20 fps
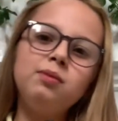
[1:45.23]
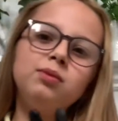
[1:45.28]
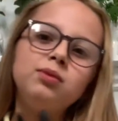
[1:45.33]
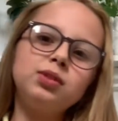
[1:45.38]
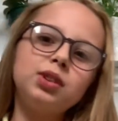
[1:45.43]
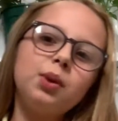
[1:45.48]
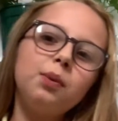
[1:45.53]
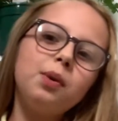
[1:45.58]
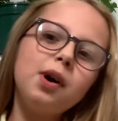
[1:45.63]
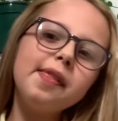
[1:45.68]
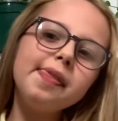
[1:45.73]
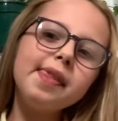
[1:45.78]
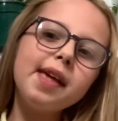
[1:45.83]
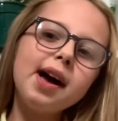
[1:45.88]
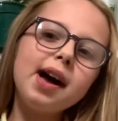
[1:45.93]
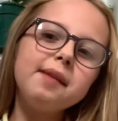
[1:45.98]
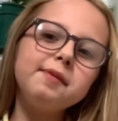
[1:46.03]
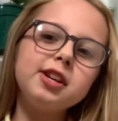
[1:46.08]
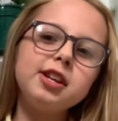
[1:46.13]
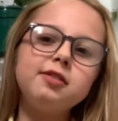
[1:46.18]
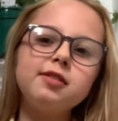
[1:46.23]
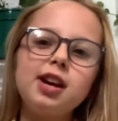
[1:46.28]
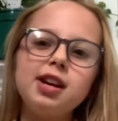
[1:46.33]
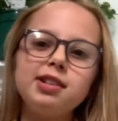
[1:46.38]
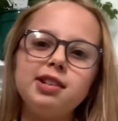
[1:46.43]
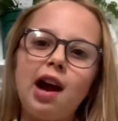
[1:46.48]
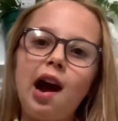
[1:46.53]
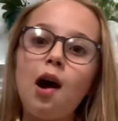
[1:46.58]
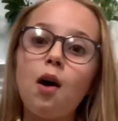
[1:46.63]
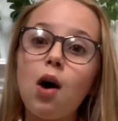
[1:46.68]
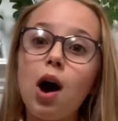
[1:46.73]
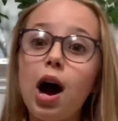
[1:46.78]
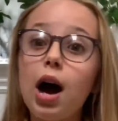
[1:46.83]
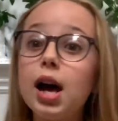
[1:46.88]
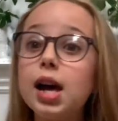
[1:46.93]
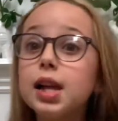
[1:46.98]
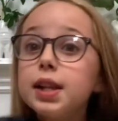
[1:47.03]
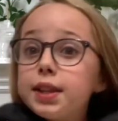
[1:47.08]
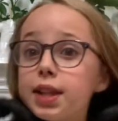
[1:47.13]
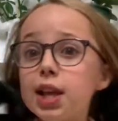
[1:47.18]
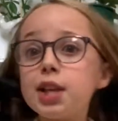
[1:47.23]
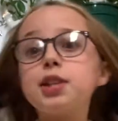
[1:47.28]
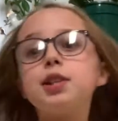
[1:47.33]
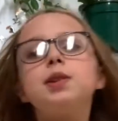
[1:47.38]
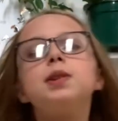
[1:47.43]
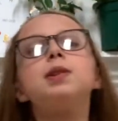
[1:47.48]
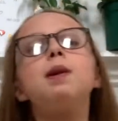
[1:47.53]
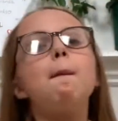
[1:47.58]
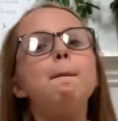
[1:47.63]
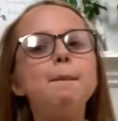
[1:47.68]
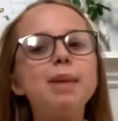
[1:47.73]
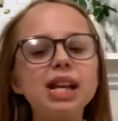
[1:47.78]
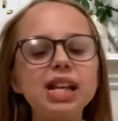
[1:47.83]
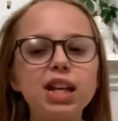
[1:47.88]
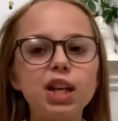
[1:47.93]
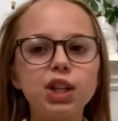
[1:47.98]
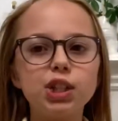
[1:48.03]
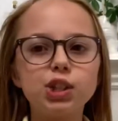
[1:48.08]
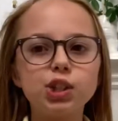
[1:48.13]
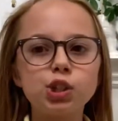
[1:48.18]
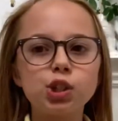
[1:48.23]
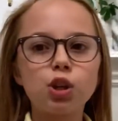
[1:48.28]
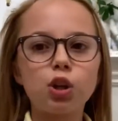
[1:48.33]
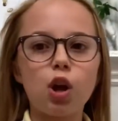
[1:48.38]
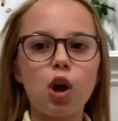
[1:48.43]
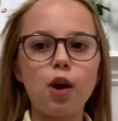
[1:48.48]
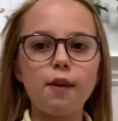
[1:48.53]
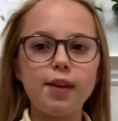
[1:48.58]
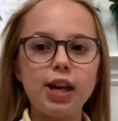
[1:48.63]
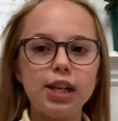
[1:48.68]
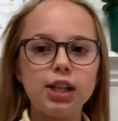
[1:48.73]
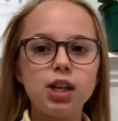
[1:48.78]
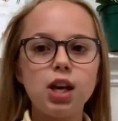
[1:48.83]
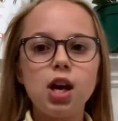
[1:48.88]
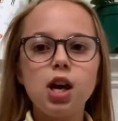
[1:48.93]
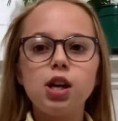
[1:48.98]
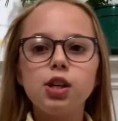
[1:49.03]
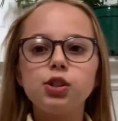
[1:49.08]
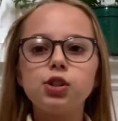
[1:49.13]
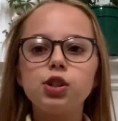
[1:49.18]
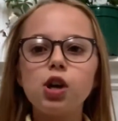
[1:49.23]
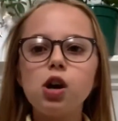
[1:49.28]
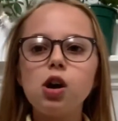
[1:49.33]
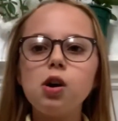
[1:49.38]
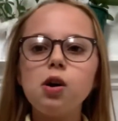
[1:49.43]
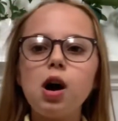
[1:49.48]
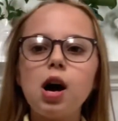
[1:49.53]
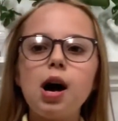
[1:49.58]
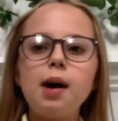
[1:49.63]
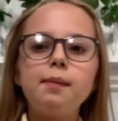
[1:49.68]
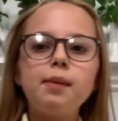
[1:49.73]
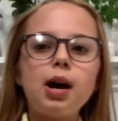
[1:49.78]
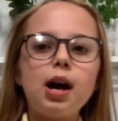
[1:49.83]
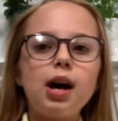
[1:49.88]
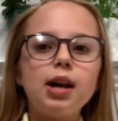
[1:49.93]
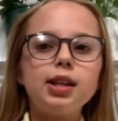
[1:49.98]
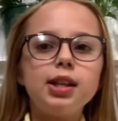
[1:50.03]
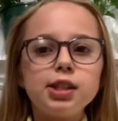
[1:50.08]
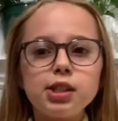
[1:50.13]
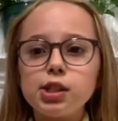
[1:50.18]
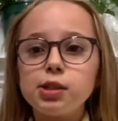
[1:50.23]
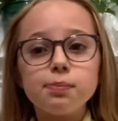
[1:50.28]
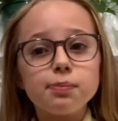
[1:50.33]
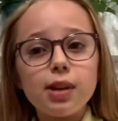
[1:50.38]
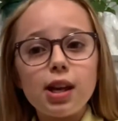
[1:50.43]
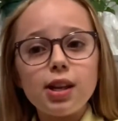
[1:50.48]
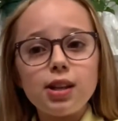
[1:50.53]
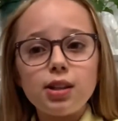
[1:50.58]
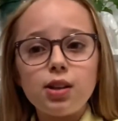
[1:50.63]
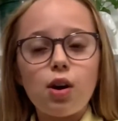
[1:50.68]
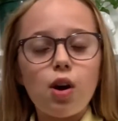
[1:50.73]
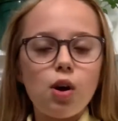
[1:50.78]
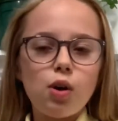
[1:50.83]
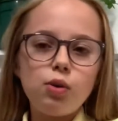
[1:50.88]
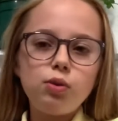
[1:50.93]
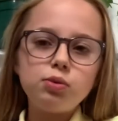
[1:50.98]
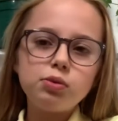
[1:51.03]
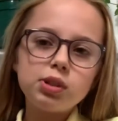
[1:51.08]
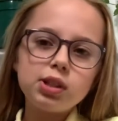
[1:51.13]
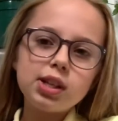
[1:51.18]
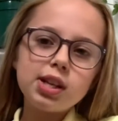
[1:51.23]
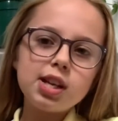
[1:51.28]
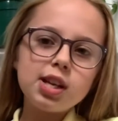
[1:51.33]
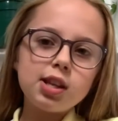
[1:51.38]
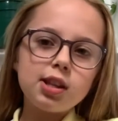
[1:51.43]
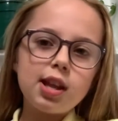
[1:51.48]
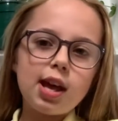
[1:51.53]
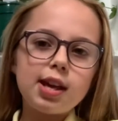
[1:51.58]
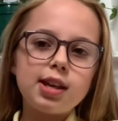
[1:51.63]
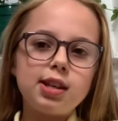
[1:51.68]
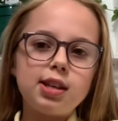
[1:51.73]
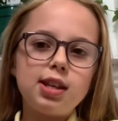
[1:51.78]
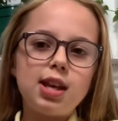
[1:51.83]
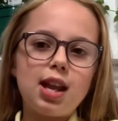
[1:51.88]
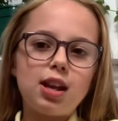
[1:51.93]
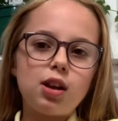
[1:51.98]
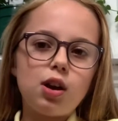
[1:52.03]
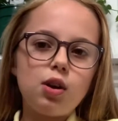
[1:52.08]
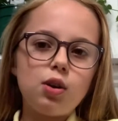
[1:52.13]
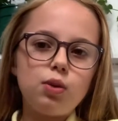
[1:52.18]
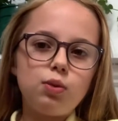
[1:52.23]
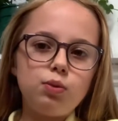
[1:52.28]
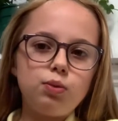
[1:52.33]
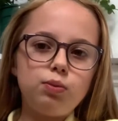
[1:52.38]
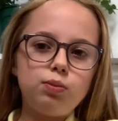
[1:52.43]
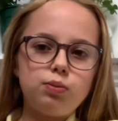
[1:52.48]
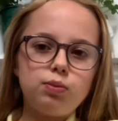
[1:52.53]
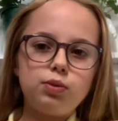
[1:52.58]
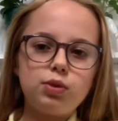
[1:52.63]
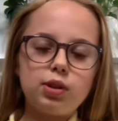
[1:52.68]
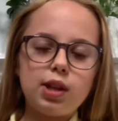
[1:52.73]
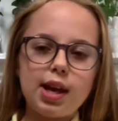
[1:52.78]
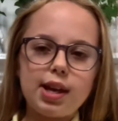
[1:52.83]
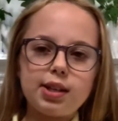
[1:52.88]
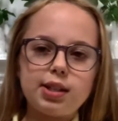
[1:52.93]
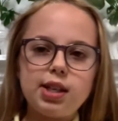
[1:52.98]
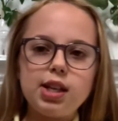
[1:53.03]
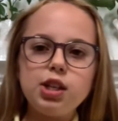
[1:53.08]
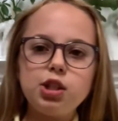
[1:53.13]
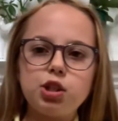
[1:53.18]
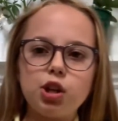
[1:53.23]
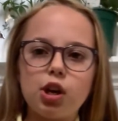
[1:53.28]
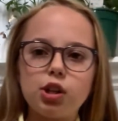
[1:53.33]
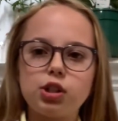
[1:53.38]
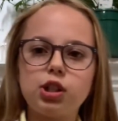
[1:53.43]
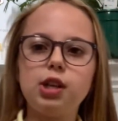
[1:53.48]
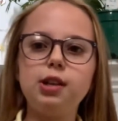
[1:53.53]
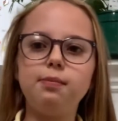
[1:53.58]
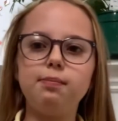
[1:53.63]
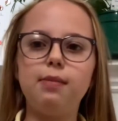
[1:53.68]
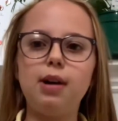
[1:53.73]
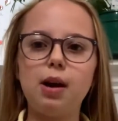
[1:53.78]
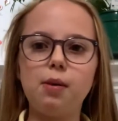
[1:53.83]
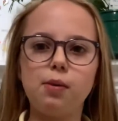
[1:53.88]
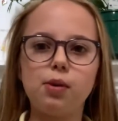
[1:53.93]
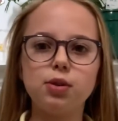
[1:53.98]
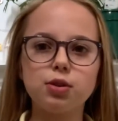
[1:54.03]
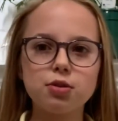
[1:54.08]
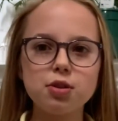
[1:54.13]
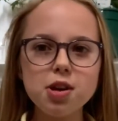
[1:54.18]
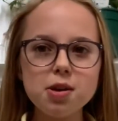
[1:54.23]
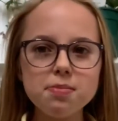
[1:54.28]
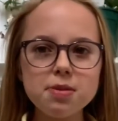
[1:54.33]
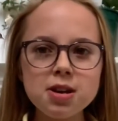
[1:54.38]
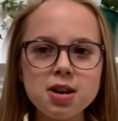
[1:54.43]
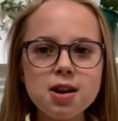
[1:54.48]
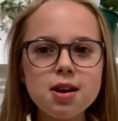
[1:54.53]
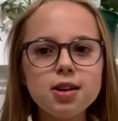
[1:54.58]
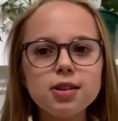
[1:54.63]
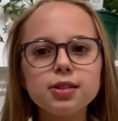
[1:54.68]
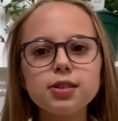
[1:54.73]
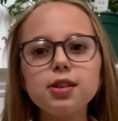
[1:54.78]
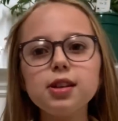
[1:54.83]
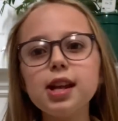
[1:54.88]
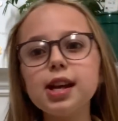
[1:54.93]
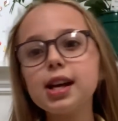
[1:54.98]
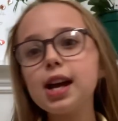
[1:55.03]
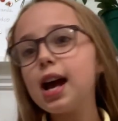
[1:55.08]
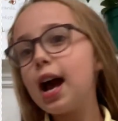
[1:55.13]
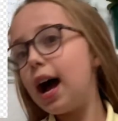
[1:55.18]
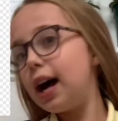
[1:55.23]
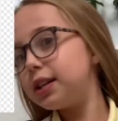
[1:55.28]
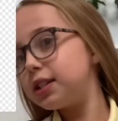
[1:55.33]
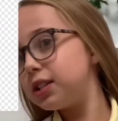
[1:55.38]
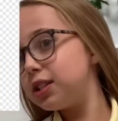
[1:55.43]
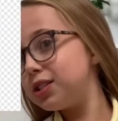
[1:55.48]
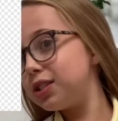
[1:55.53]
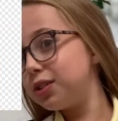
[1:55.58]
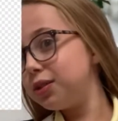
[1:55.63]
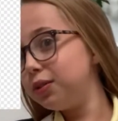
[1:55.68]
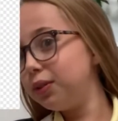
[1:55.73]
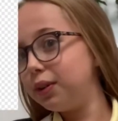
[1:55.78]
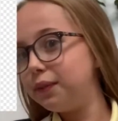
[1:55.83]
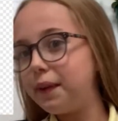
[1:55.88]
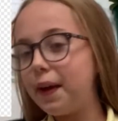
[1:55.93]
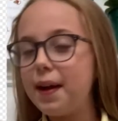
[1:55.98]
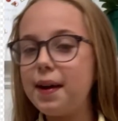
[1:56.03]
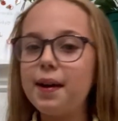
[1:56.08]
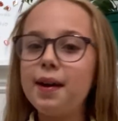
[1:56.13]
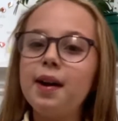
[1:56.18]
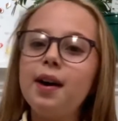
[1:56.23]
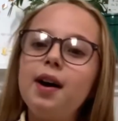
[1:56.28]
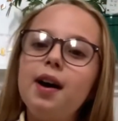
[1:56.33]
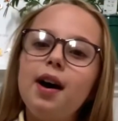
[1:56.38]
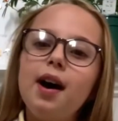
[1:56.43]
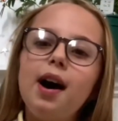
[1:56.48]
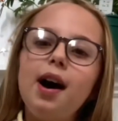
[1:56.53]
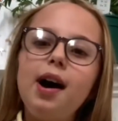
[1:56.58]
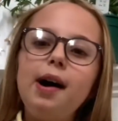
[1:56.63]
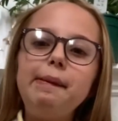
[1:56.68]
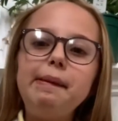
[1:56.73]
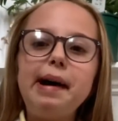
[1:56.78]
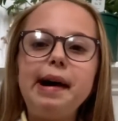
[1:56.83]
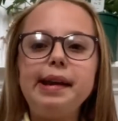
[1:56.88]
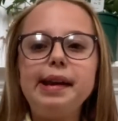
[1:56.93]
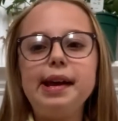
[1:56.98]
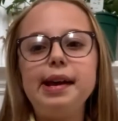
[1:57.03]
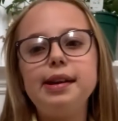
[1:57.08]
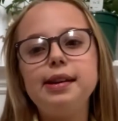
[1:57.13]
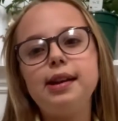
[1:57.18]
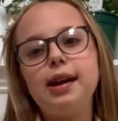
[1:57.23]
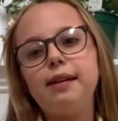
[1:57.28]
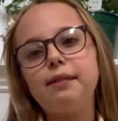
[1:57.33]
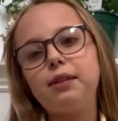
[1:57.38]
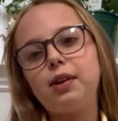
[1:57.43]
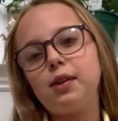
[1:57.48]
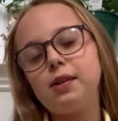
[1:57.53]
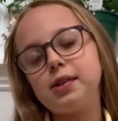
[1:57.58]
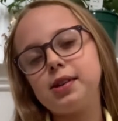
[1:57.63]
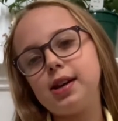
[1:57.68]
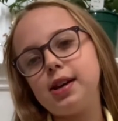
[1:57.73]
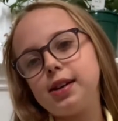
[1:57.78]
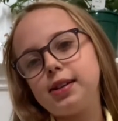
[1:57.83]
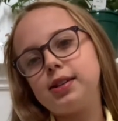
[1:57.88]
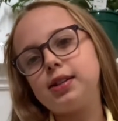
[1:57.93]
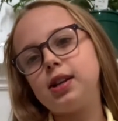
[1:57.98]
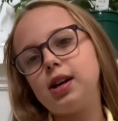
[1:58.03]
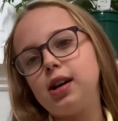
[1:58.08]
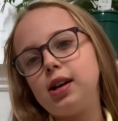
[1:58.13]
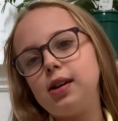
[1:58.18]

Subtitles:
the one that I'm in right now, this is the Minions clothing. So this is my only like yellow like t-shirt in my wardrobe. So like I had to do a bit. And then I've got this